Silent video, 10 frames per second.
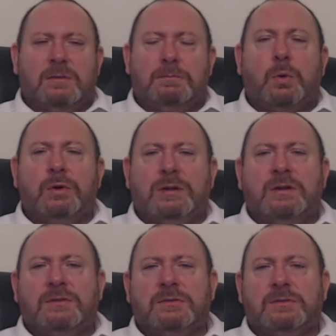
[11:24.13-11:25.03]
a
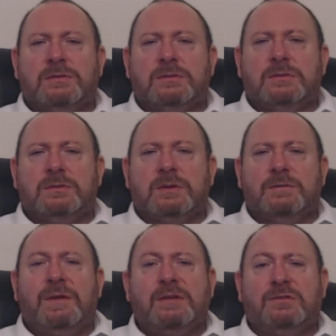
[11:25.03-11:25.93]
pointless
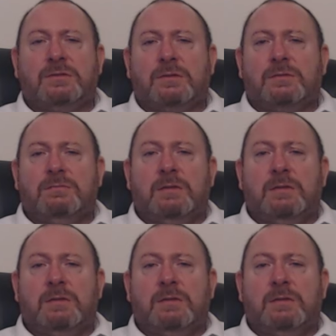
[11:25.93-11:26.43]
adventure,